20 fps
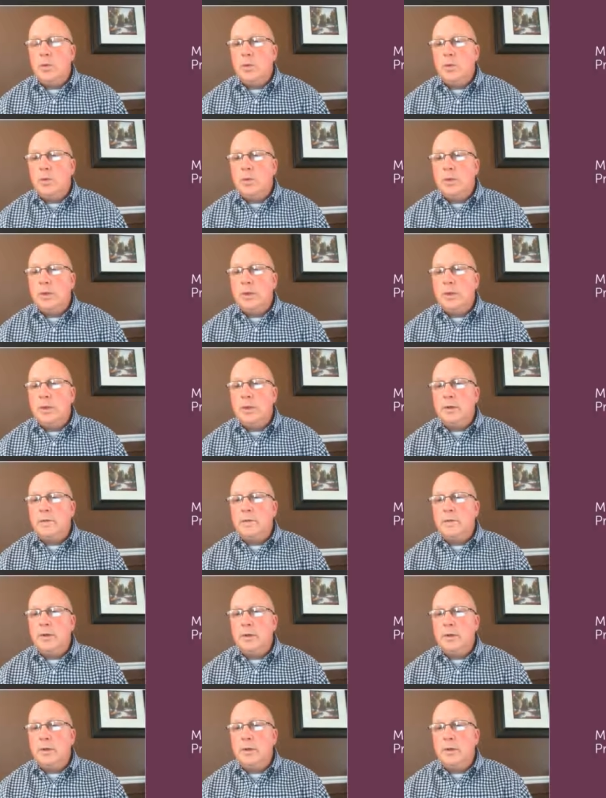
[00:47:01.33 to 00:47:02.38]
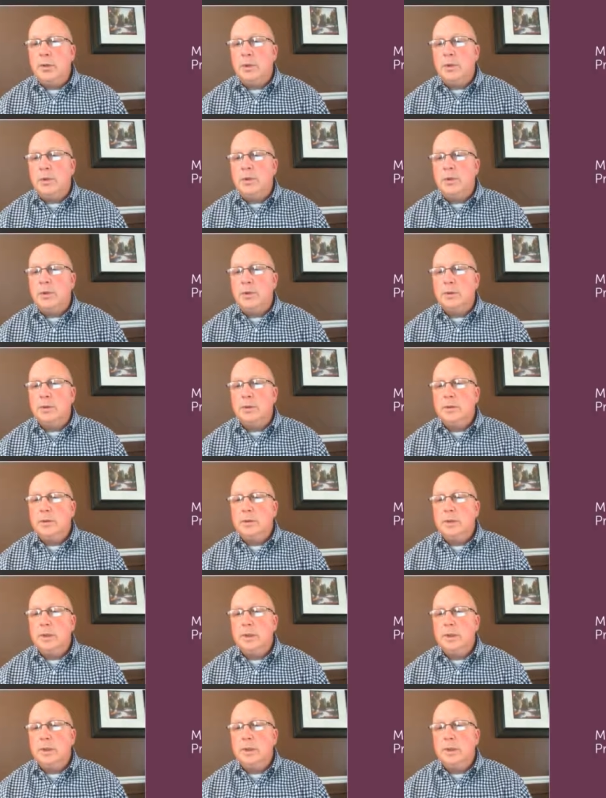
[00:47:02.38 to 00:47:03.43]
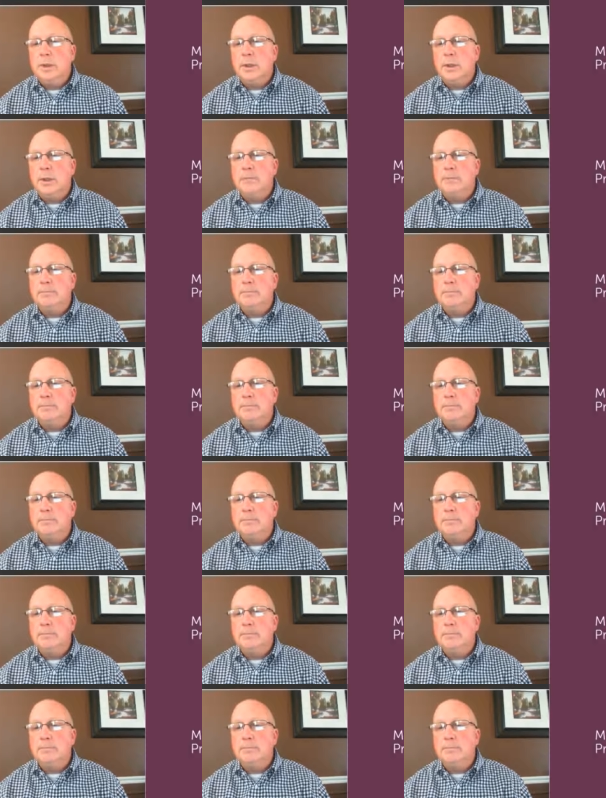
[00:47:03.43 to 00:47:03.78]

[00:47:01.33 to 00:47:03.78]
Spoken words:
and will be available at